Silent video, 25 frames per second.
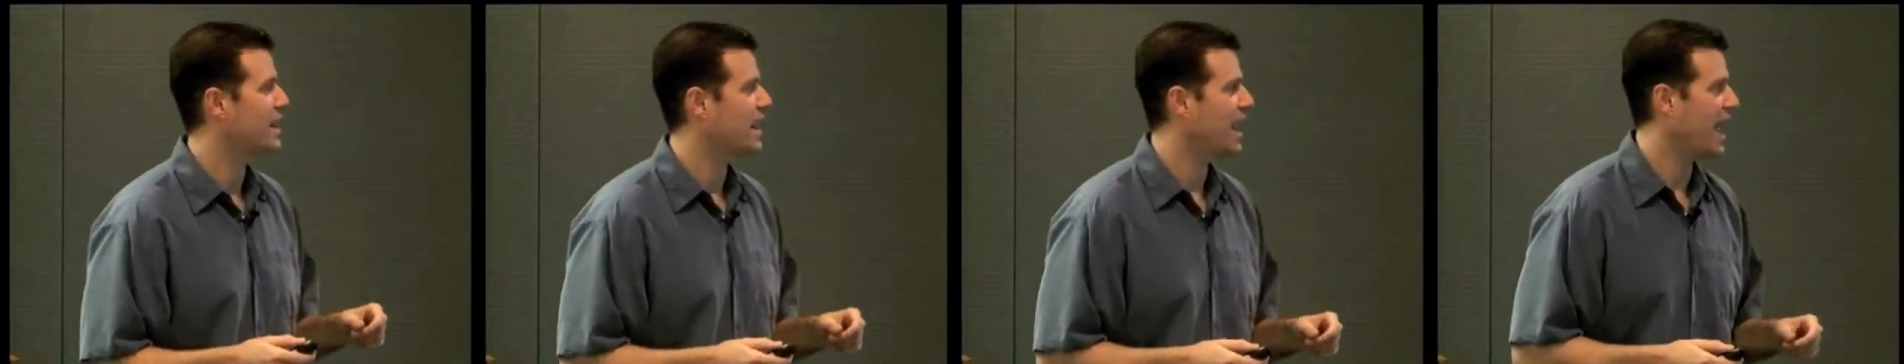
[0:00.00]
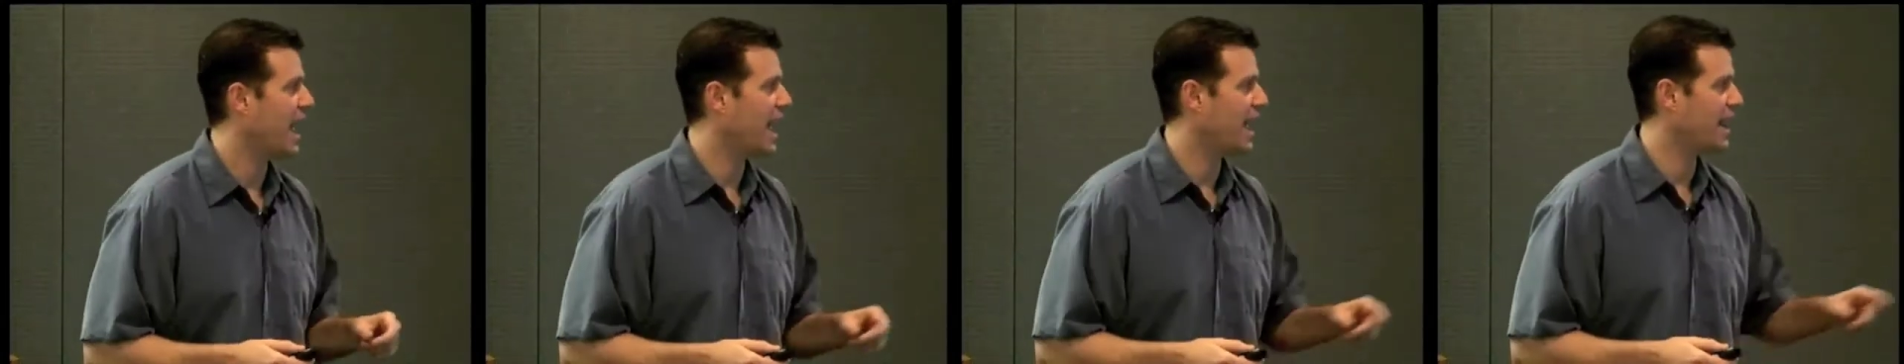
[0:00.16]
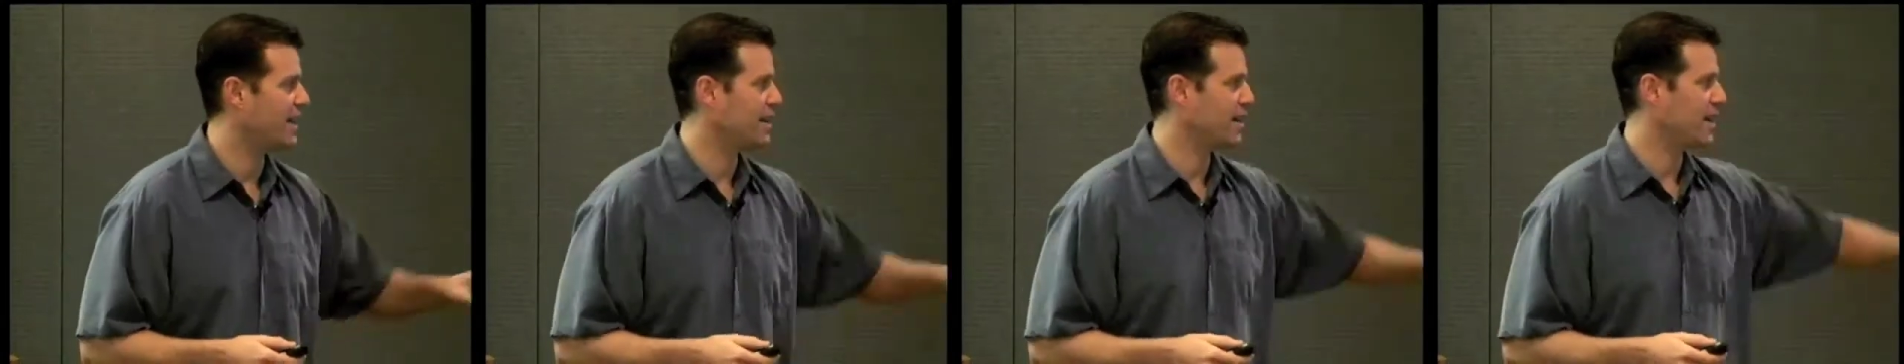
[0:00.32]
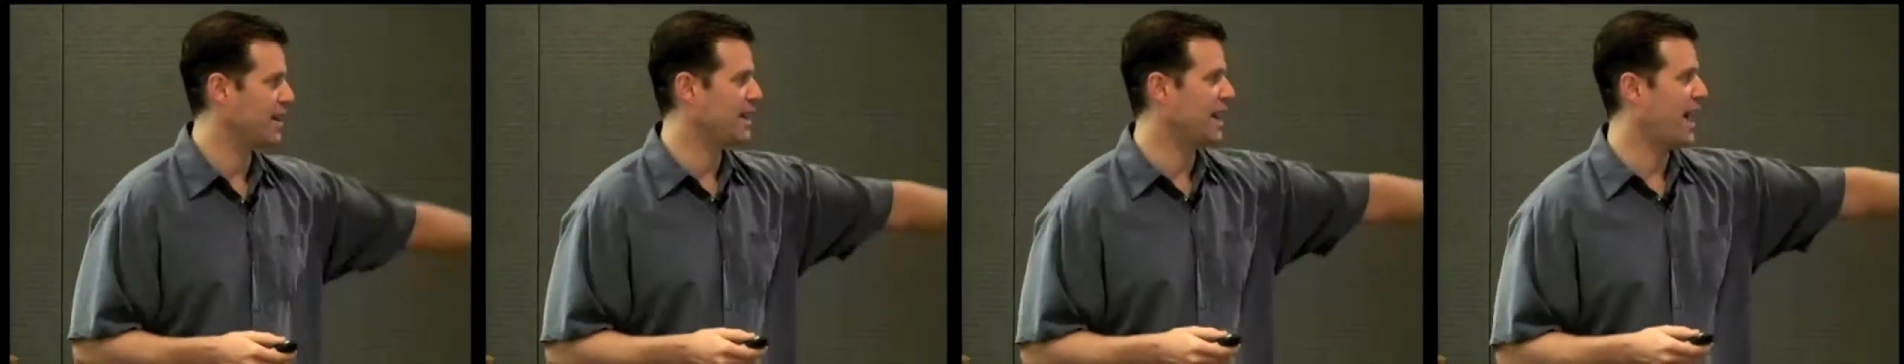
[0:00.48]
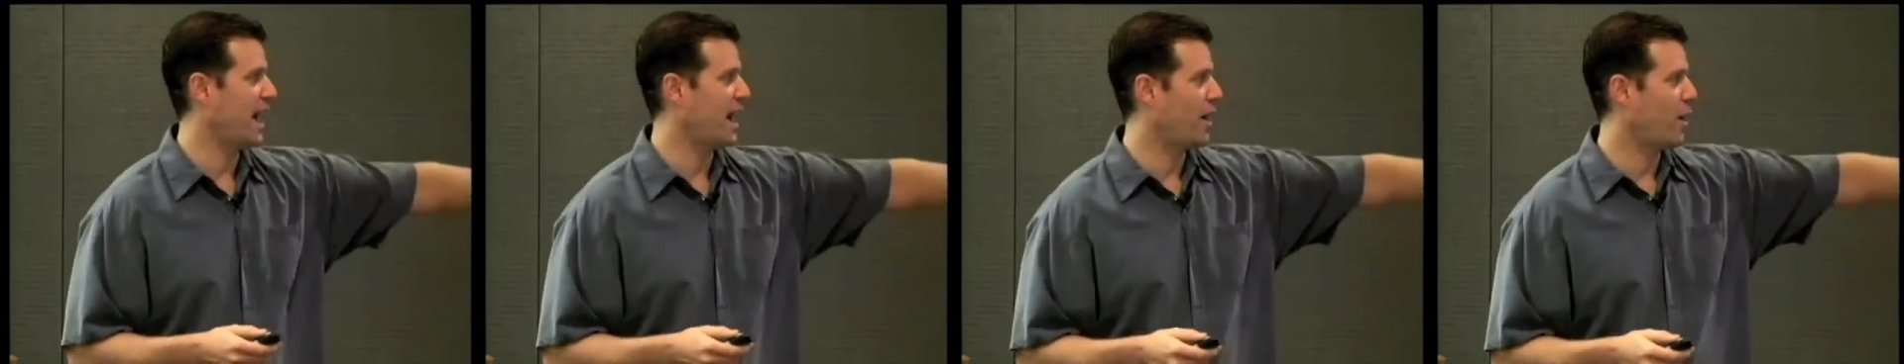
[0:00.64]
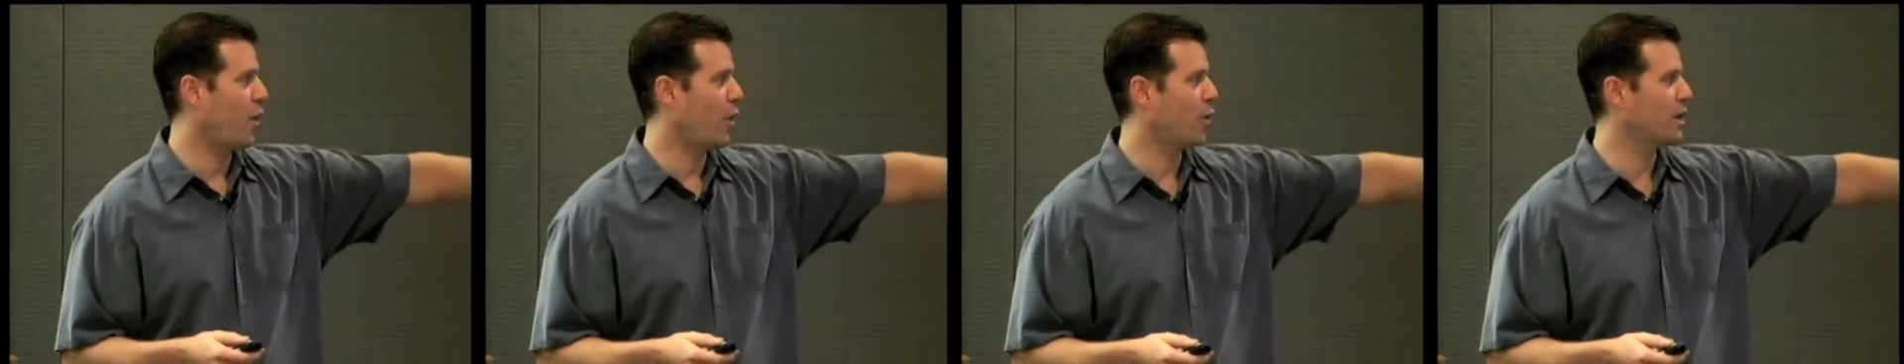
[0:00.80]
And
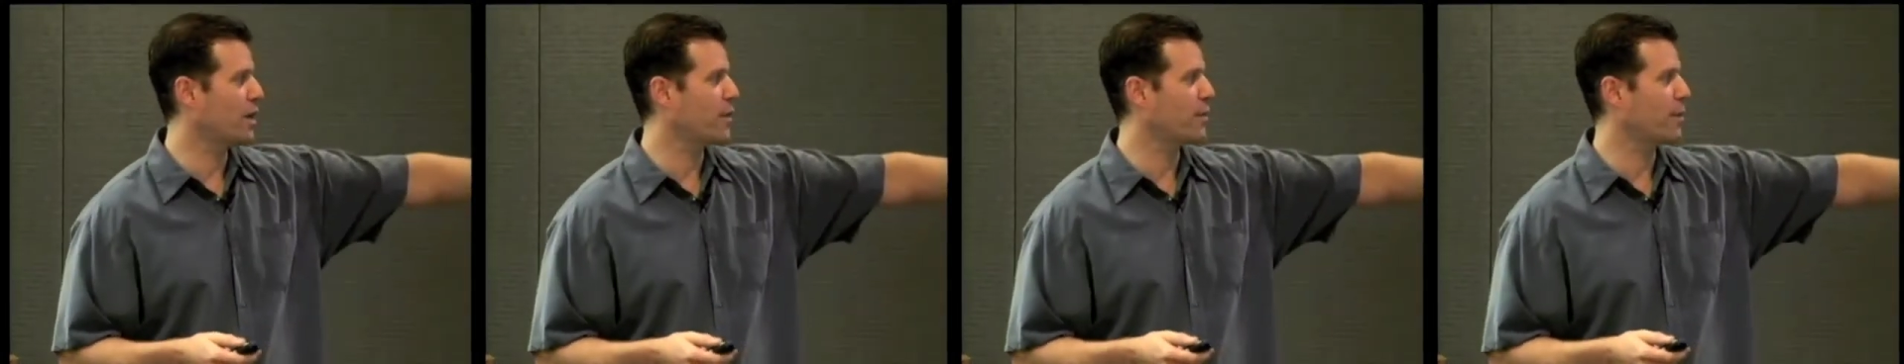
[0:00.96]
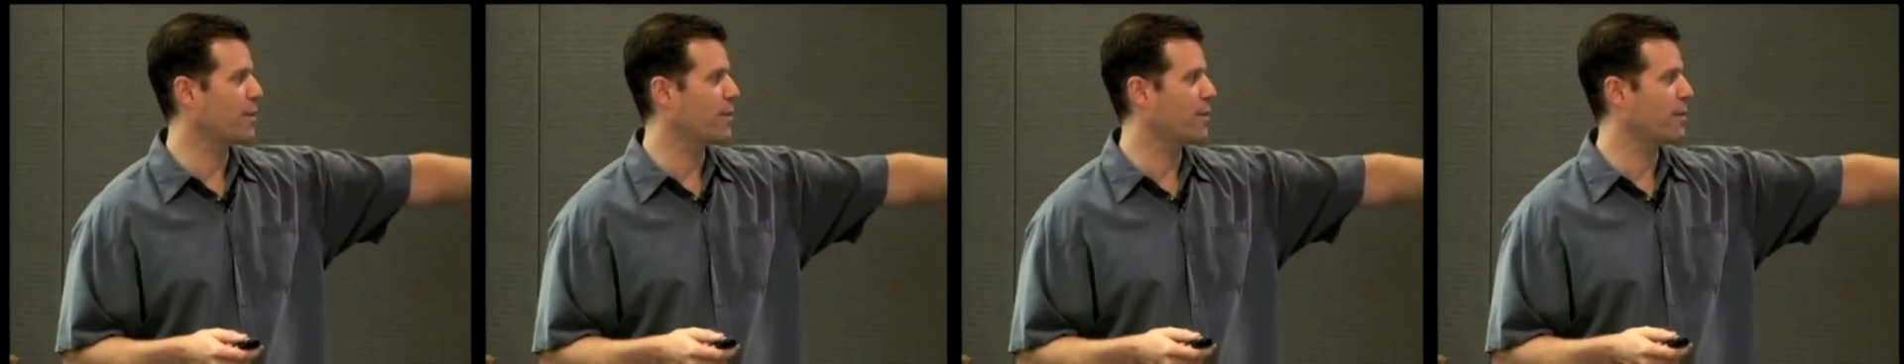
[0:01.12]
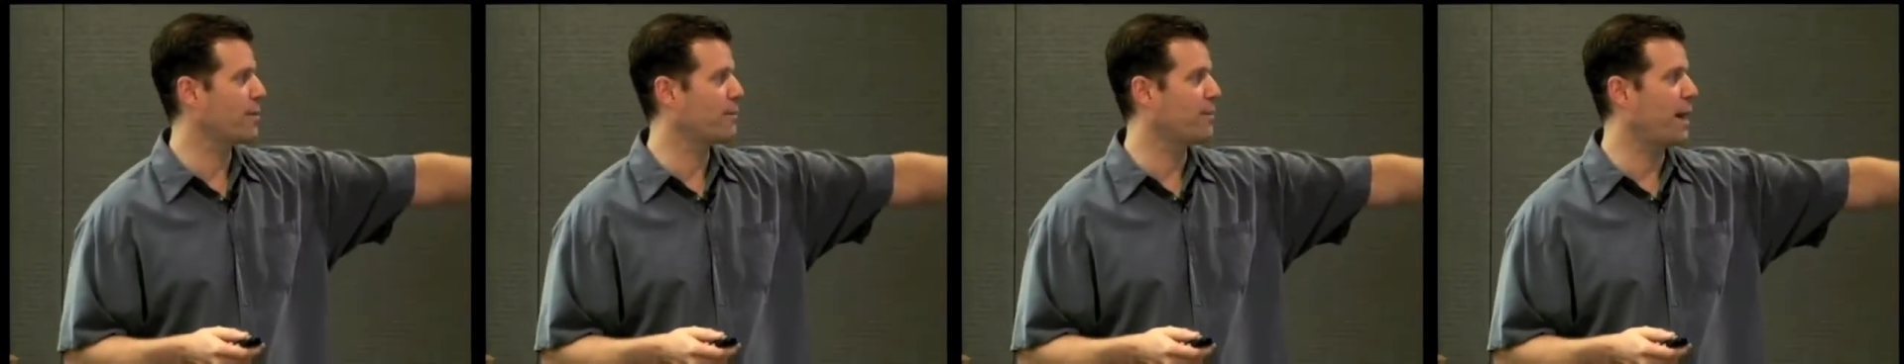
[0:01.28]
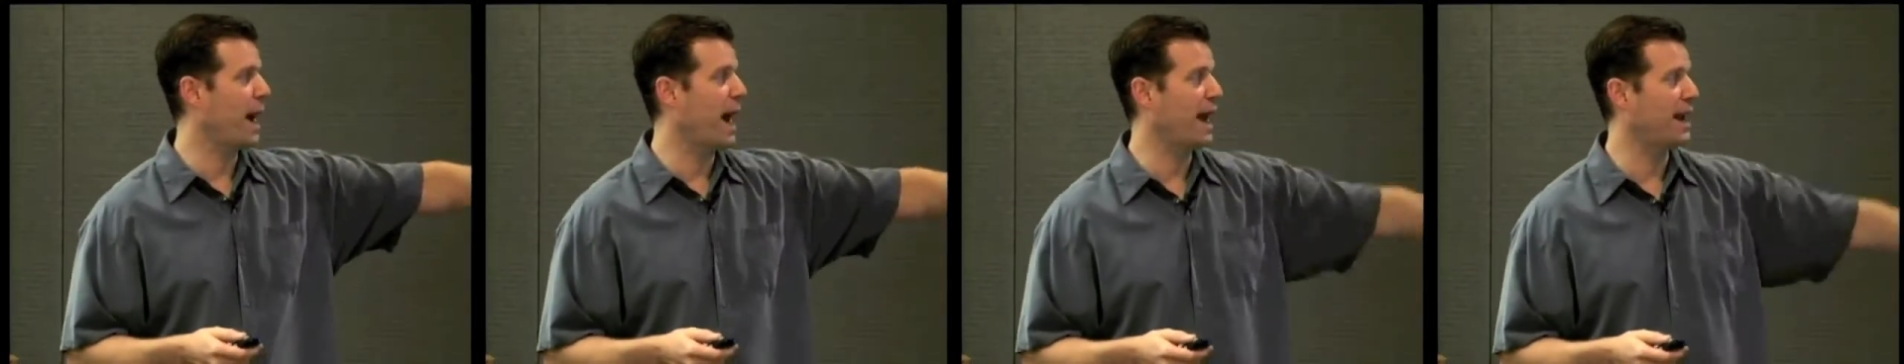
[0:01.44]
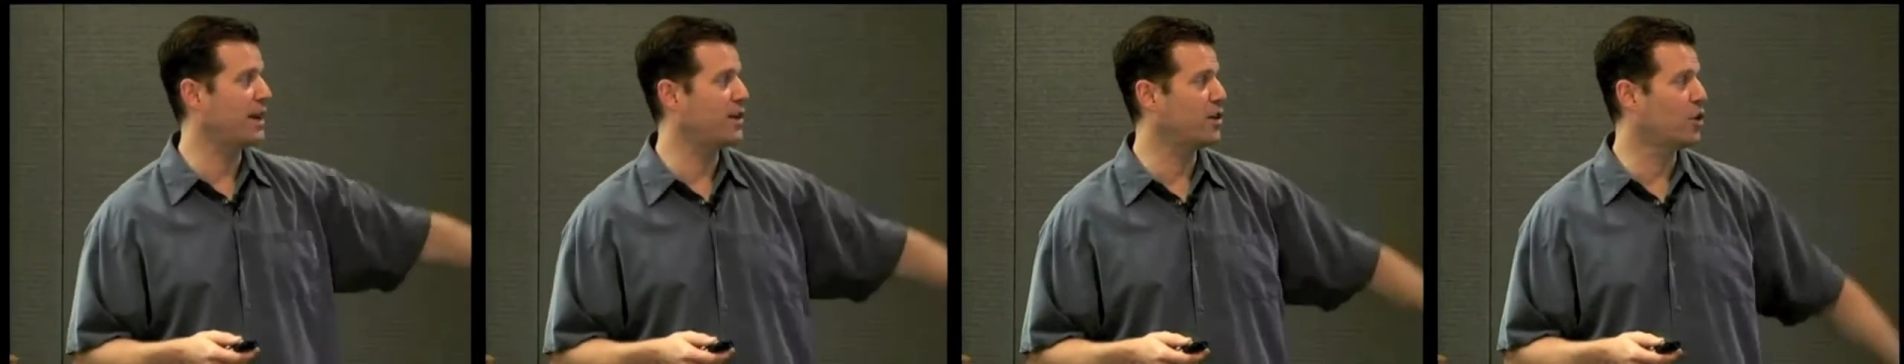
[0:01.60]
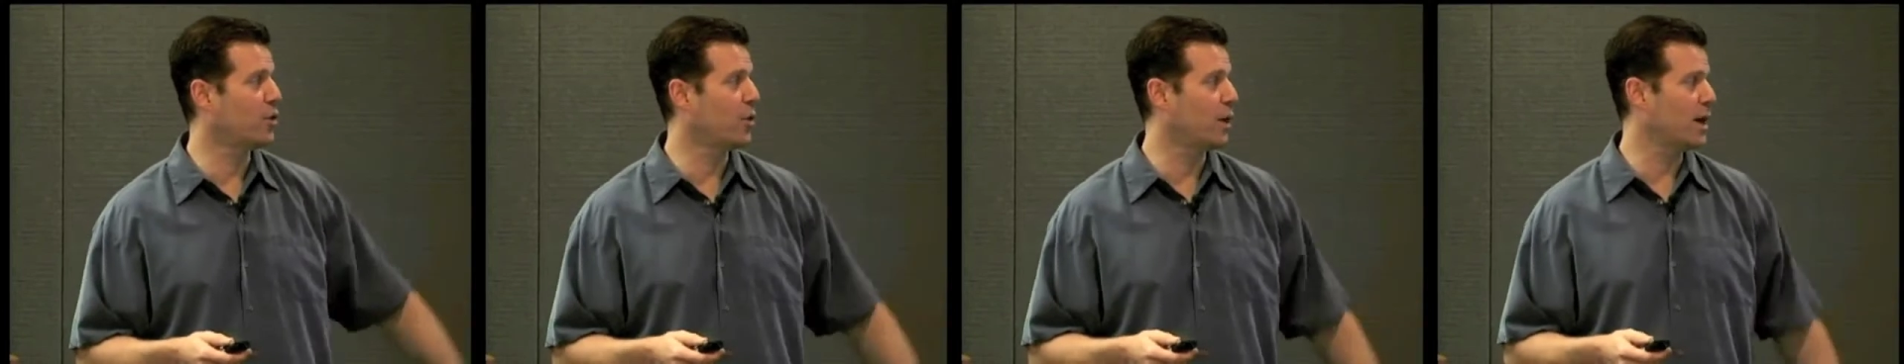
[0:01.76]
yeah, only buy
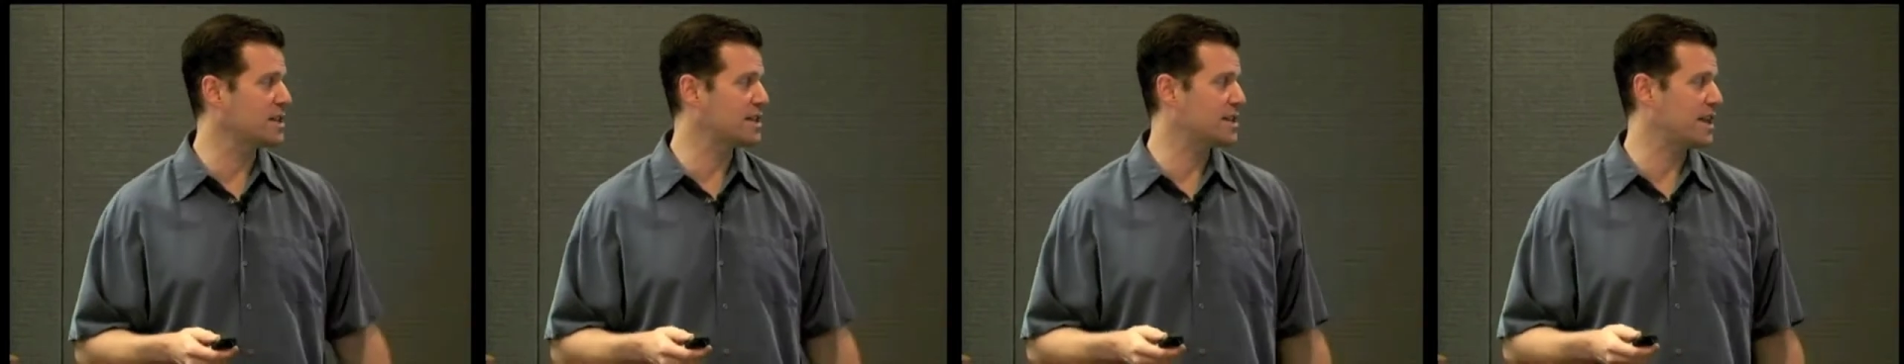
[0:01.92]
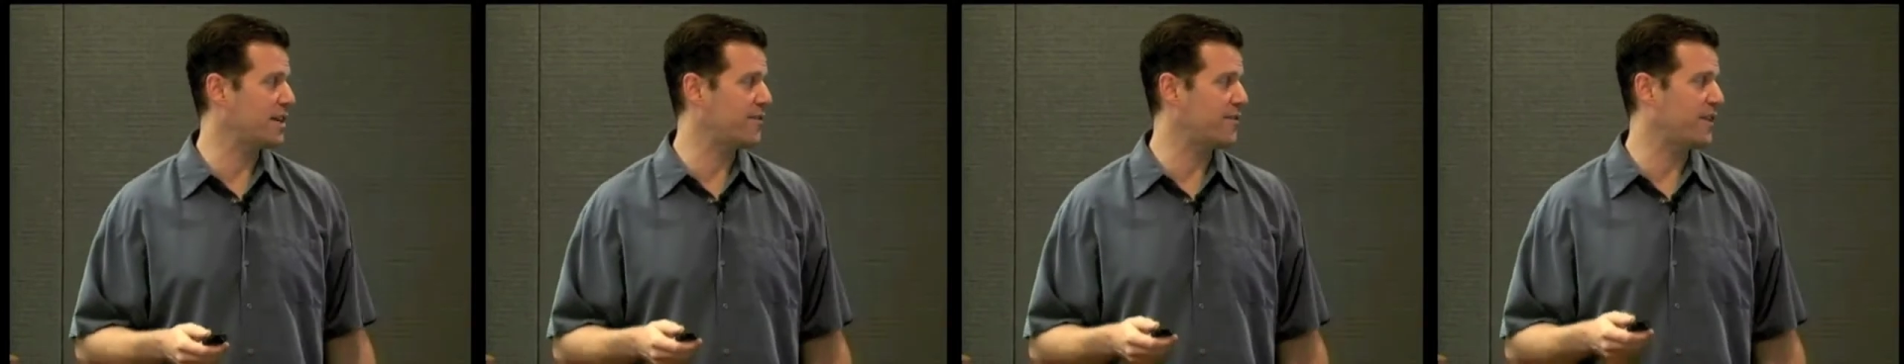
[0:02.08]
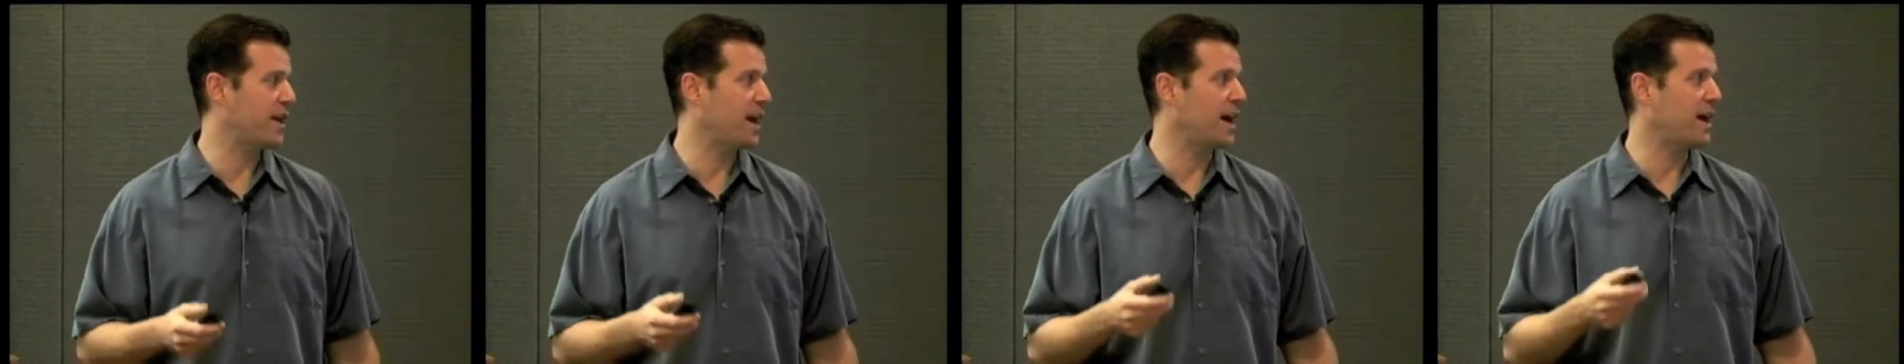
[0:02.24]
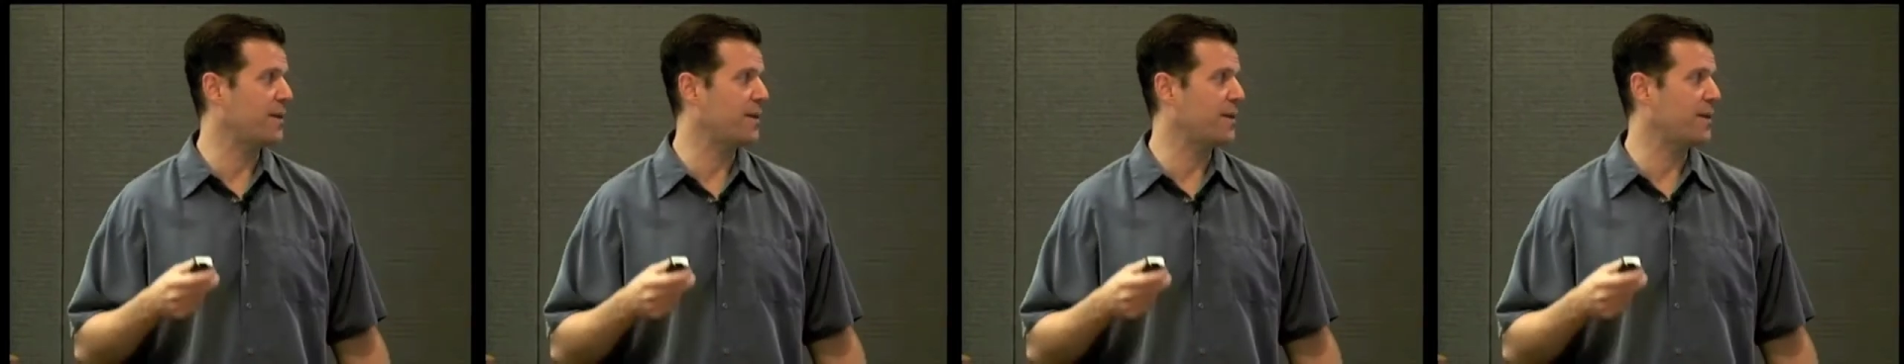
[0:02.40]
new ones if